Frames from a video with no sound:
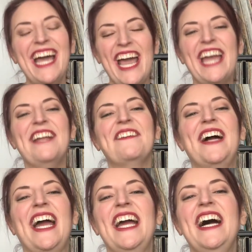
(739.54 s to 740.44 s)

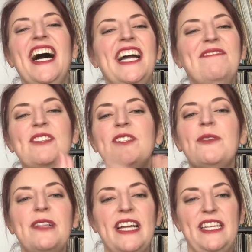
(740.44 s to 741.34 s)
Anyway, I'm
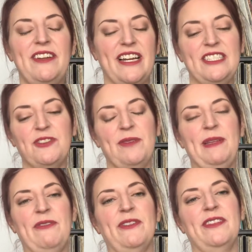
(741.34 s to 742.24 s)
so glad that you guys joined
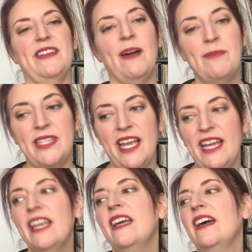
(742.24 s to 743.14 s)
me for this
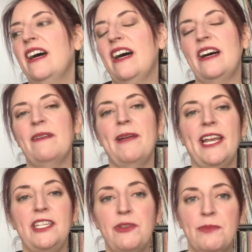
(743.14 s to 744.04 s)
update. And
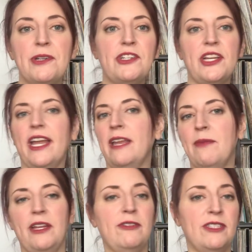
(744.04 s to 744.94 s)
I do appreciate
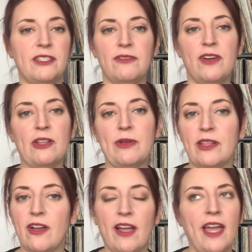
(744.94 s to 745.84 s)
anybody who's still following
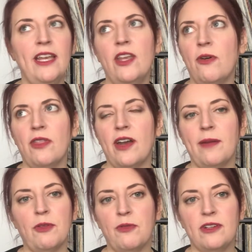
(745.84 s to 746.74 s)
along. I know that
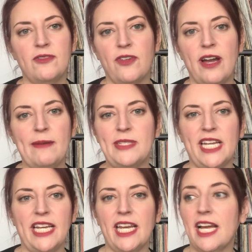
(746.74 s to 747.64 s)
I'm the worst for
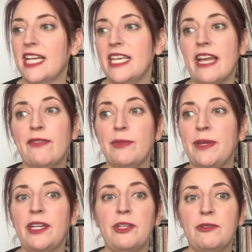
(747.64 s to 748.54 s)
updating. I could never
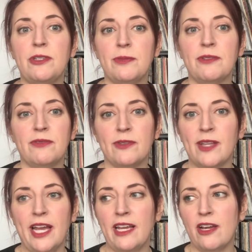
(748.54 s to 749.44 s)
be a YouTuber for
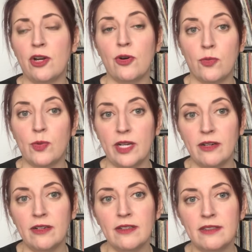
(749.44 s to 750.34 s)
like a
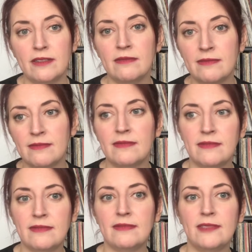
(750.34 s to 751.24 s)
career.
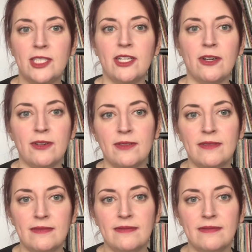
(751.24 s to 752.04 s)
So